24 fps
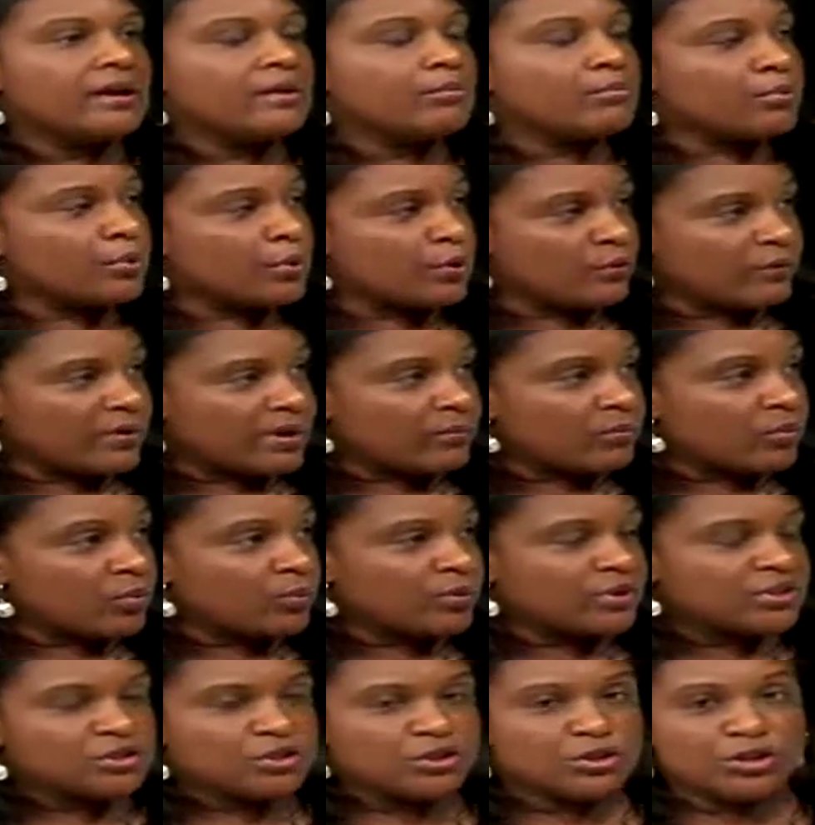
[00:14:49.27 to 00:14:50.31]
program in
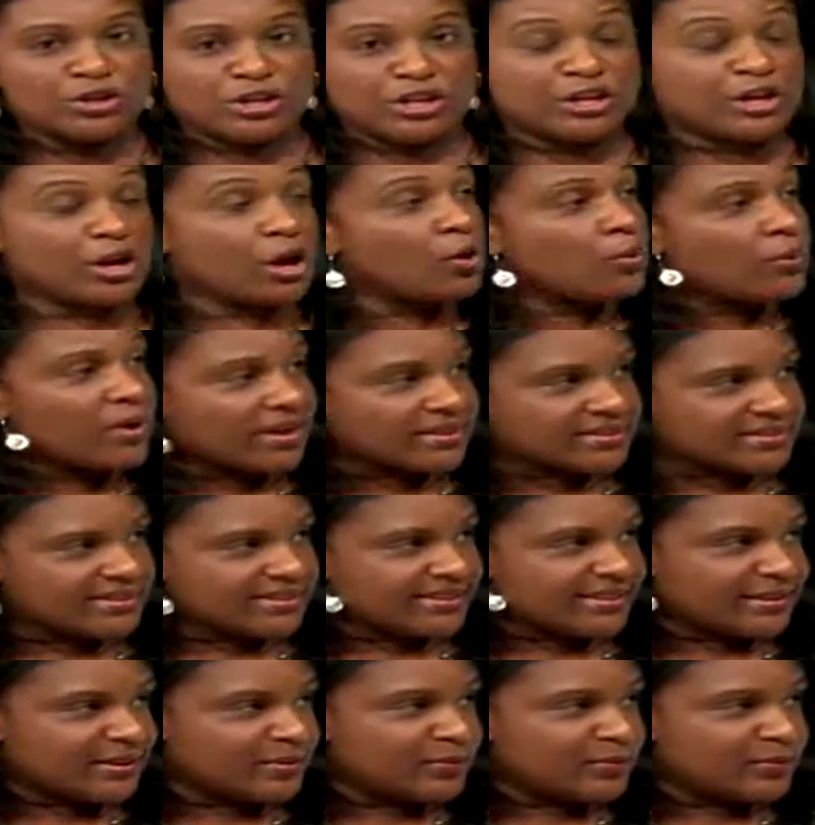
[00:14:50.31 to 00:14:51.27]
which you could go out to the